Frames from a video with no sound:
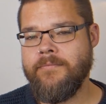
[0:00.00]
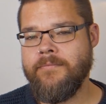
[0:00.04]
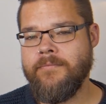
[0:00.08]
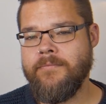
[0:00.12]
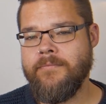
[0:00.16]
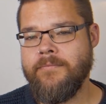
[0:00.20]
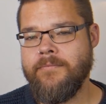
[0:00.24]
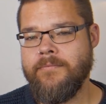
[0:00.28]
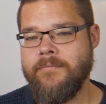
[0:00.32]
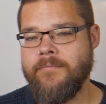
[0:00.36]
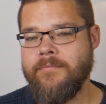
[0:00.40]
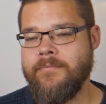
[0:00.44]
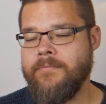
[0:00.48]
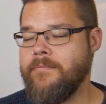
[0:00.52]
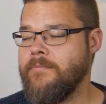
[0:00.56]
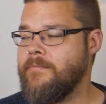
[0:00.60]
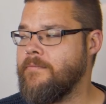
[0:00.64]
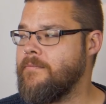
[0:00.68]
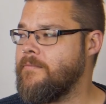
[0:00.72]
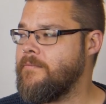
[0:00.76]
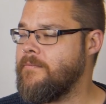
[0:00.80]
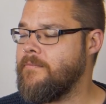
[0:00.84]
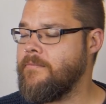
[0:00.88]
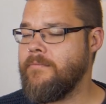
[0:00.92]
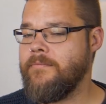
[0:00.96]

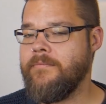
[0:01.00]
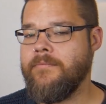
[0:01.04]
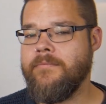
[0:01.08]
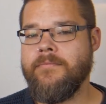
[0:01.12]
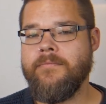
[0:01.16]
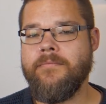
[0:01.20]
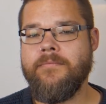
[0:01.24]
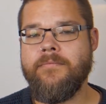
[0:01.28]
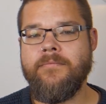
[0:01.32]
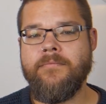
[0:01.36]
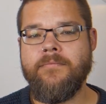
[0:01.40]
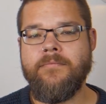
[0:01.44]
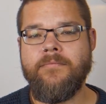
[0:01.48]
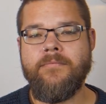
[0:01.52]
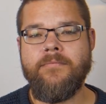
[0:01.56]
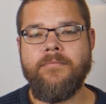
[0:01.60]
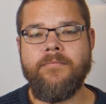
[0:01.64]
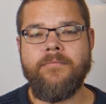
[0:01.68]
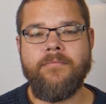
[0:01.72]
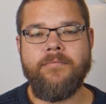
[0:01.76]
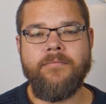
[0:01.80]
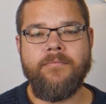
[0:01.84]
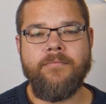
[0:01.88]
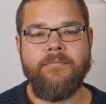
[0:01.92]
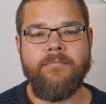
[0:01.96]

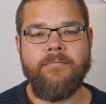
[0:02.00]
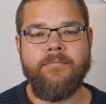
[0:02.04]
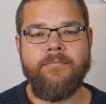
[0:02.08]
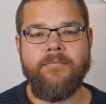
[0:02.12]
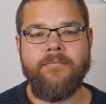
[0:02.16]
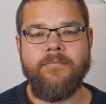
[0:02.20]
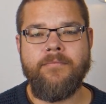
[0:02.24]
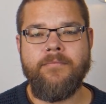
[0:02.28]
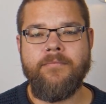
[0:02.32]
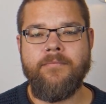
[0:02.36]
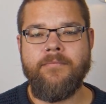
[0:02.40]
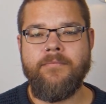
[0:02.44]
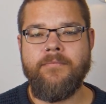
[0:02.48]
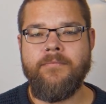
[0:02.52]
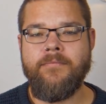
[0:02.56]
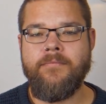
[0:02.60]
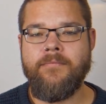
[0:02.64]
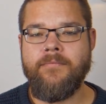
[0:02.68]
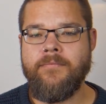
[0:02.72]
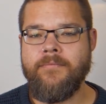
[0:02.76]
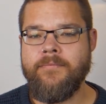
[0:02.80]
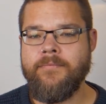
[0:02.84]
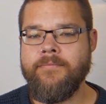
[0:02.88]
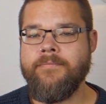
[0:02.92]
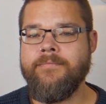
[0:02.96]

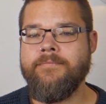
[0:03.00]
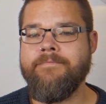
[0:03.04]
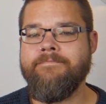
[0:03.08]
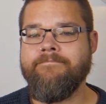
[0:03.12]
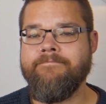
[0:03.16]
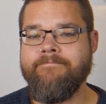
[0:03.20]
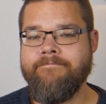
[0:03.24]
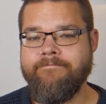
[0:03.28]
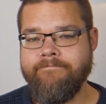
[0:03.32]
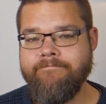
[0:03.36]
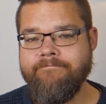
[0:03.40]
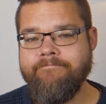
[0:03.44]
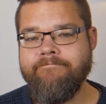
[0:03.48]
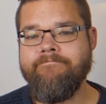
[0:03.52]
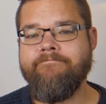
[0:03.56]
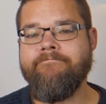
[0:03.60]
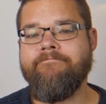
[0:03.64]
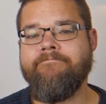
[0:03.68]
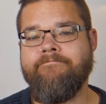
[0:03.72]
[no speech]